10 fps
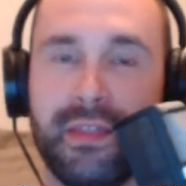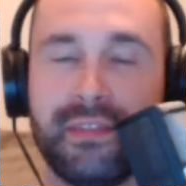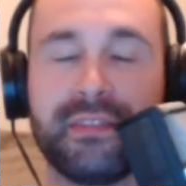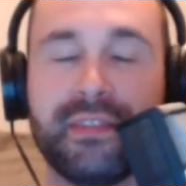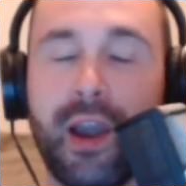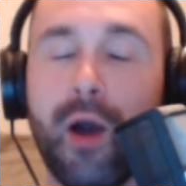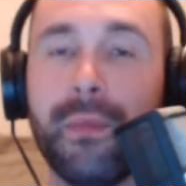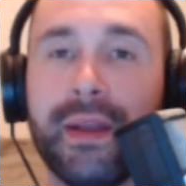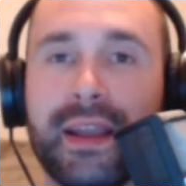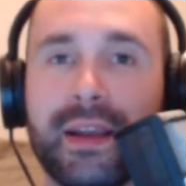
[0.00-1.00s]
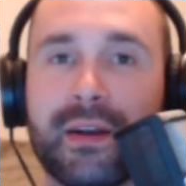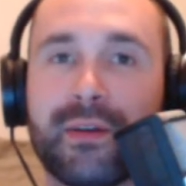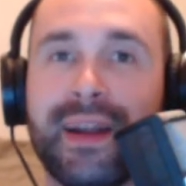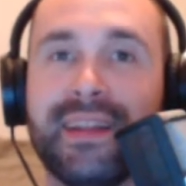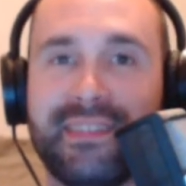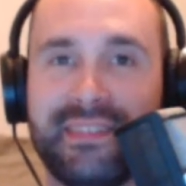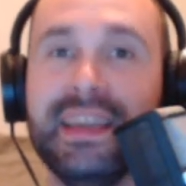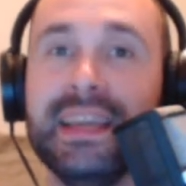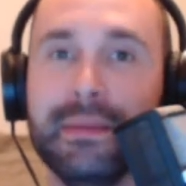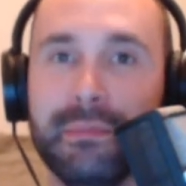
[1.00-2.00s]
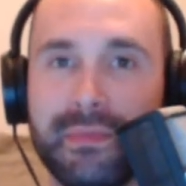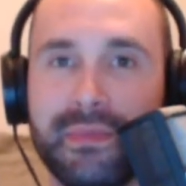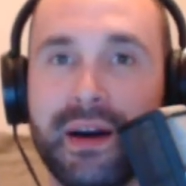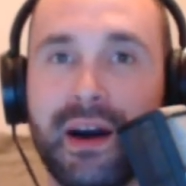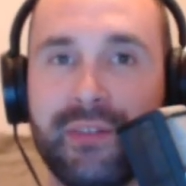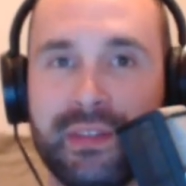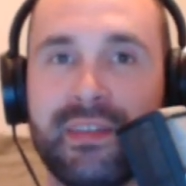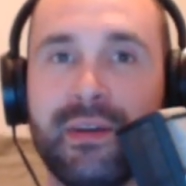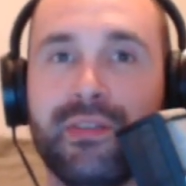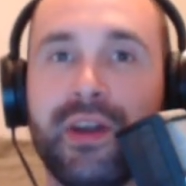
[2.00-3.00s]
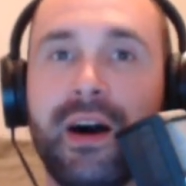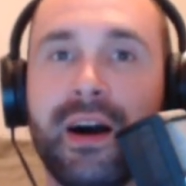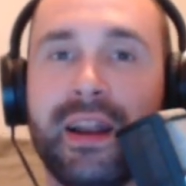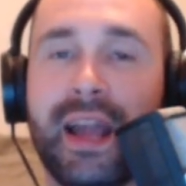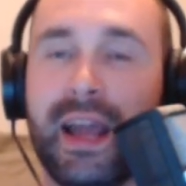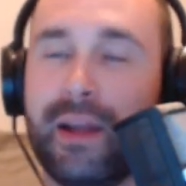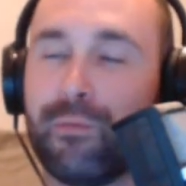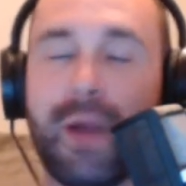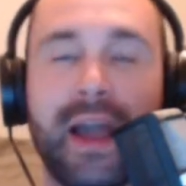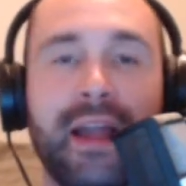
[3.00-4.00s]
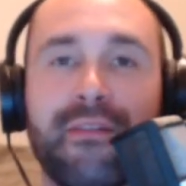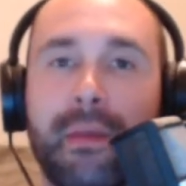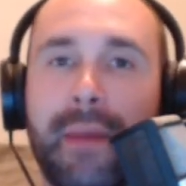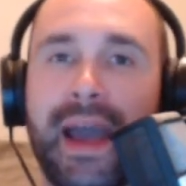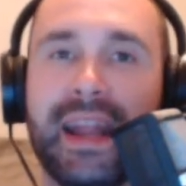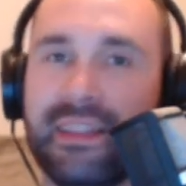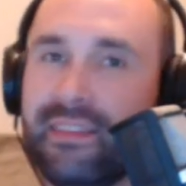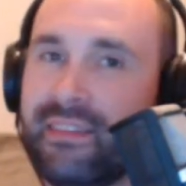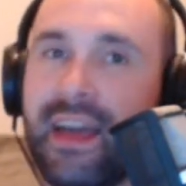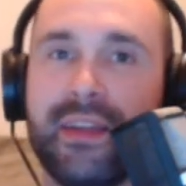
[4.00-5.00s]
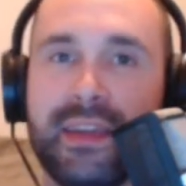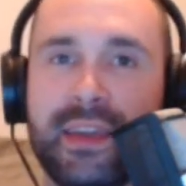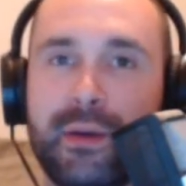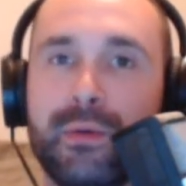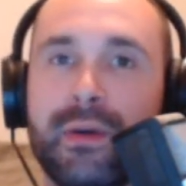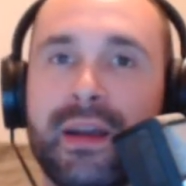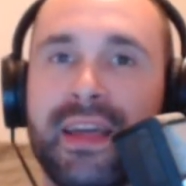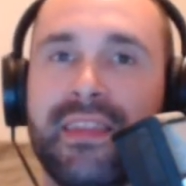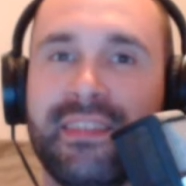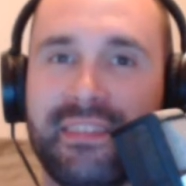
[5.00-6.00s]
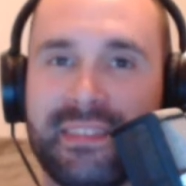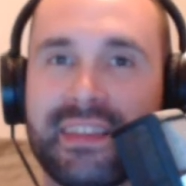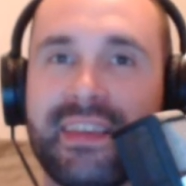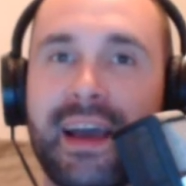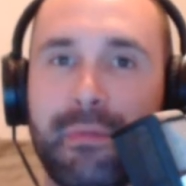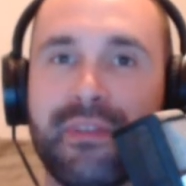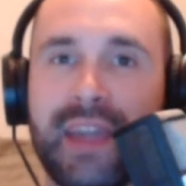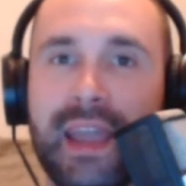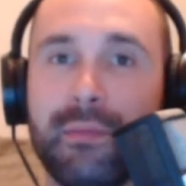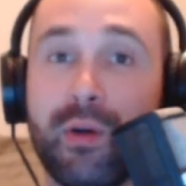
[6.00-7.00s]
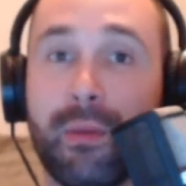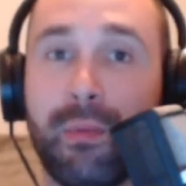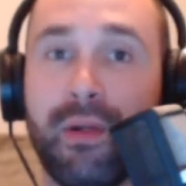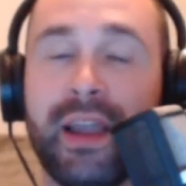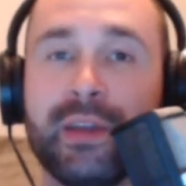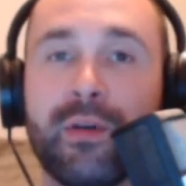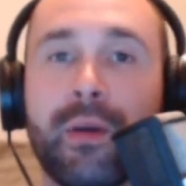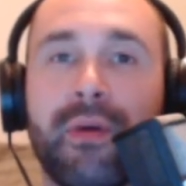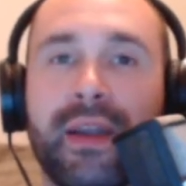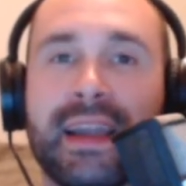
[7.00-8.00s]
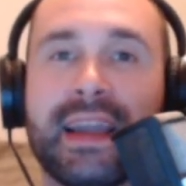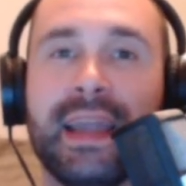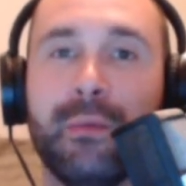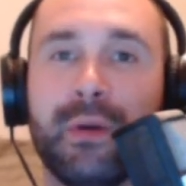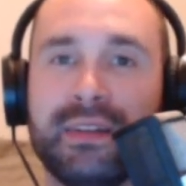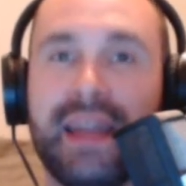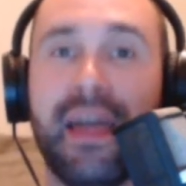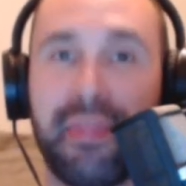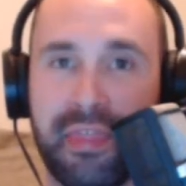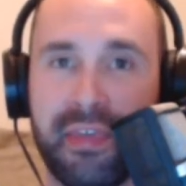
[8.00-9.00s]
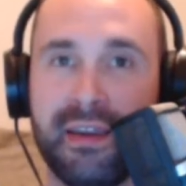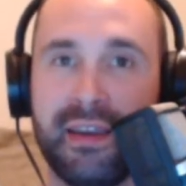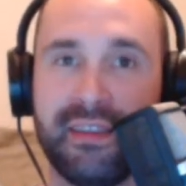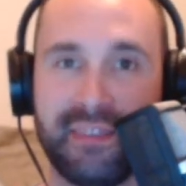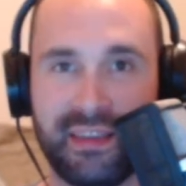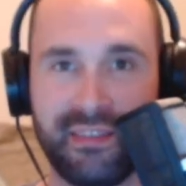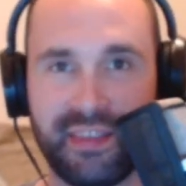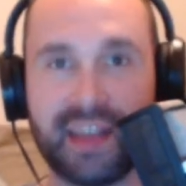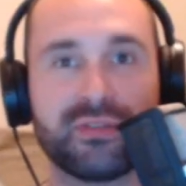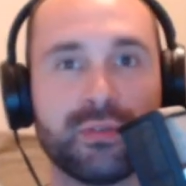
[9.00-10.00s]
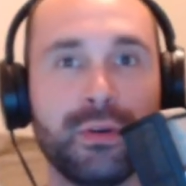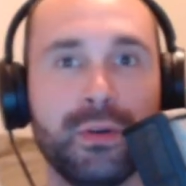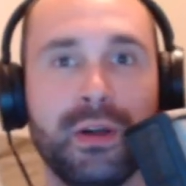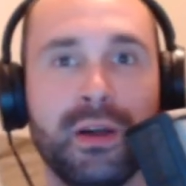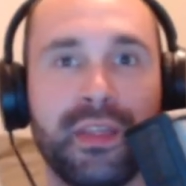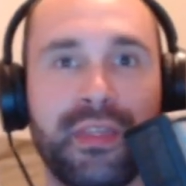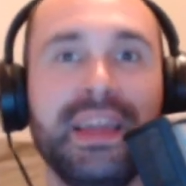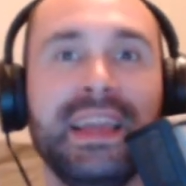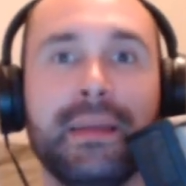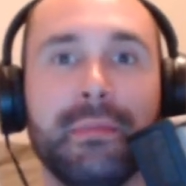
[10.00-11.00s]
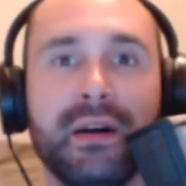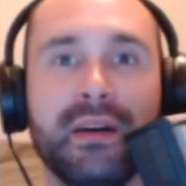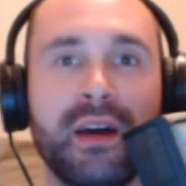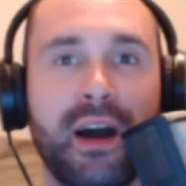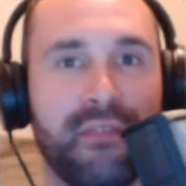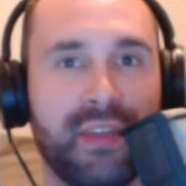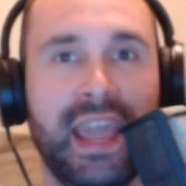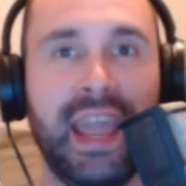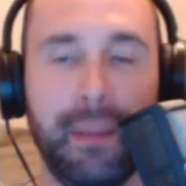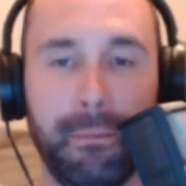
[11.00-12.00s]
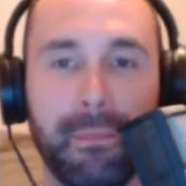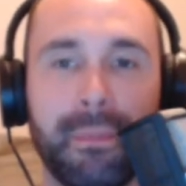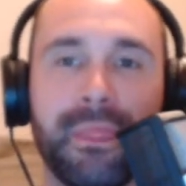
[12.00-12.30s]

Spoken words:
This is the opening credits theme of Until Dawn, and right off the bat, it's telling you this is the type of game you are playing. You are playing a game where death is a central theme of the game.